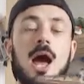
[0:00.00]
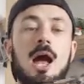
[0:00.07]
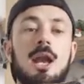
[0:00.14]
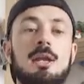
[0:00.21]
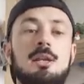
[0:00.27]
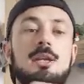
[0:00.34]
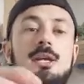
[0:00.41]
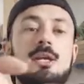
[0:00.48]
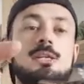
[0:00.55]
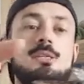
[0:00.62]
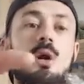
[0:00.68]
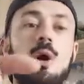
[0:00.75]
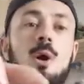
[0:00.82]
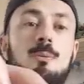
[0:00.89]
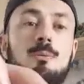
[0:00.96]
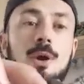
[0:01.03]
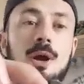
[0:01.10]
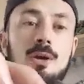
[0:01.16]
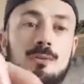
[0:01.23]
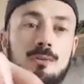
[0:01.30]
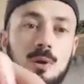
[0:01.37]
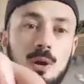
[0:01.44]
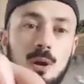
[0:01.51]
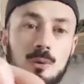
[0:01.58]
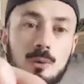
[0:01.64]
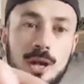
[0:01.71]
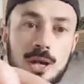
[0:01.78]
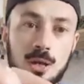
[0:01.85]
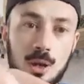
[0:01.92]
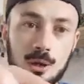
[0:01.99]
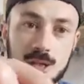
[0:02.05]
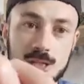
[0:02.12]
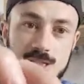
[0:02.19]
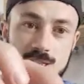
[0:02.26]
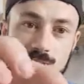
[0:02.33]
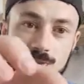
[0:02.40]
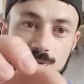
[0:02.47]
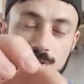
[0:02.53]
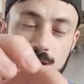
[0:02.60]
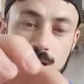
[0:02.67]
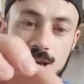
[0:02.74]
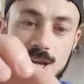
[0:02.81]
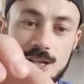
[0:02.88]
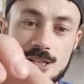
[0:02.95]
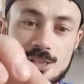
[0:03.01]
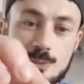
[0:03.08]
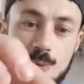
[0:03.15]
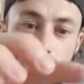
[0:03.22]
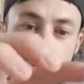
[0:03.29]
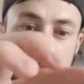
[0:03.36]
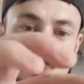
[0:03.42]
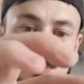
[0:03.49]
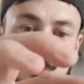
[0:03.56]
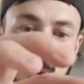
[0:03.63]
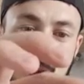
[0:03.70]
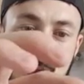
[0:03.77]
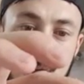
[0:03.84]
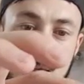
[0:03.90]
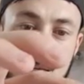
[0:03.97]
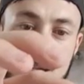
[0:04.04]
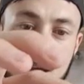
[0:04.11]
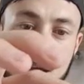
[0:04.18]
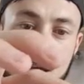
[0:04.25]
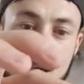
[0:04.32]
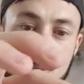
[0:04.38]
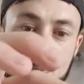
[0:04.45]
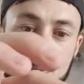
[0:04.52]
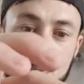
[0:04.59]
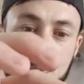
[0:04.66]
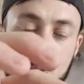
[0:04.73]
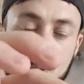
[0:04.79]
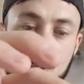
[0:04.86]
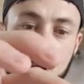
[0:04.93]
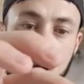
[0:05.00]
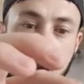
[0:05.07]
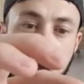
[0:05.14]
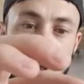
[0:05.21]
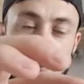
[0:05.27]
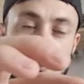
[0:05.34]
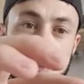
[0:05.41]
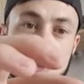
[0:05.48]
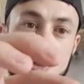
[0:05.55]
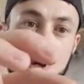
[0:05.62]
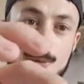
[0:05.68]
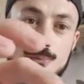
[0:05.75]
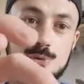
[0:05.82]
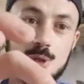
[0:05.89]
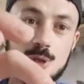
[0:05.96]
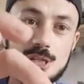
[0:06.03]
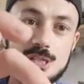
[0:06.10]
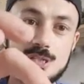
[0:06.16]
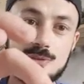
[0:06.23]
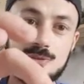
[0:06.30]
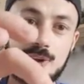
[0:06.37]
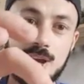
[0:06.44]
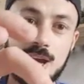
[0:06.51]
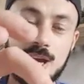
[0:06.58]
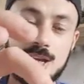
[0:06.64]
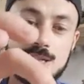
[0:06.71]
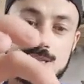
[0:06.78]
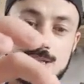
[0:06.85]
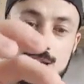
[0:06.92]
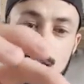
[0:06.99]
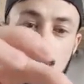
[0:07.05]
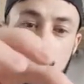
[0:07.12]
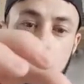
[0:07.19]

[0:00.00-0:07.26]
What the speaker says: and it's got a bit of colouring on its face with this burgundy stripes on its face.